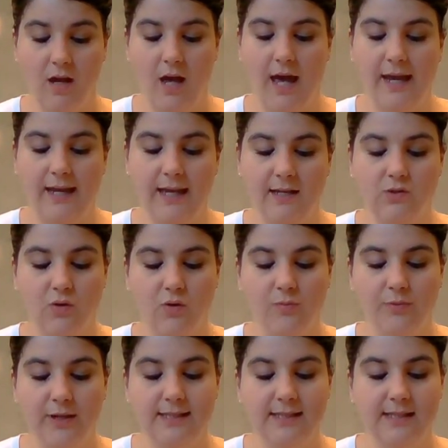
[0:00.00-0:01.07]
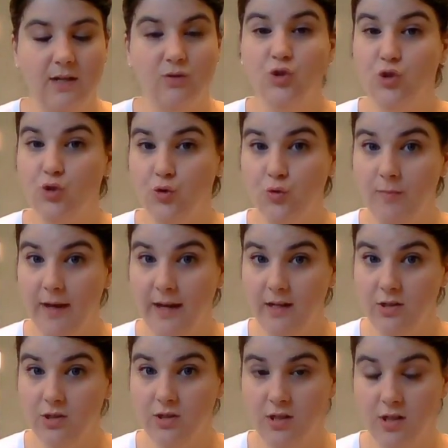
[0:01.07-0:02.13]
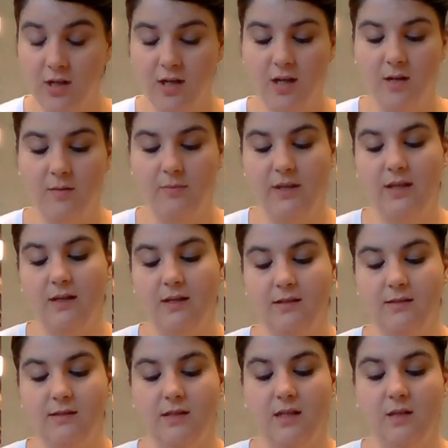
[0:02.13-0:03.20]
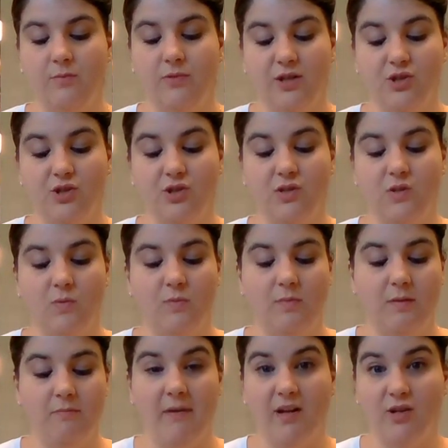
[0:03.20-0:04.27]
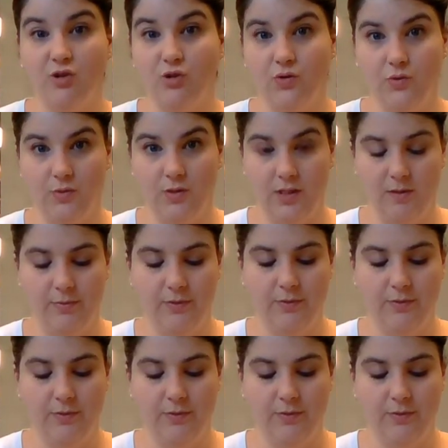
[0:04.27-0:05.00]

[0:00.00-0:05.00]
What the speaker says: Again, don't press down too much because the impressions will be much too deep.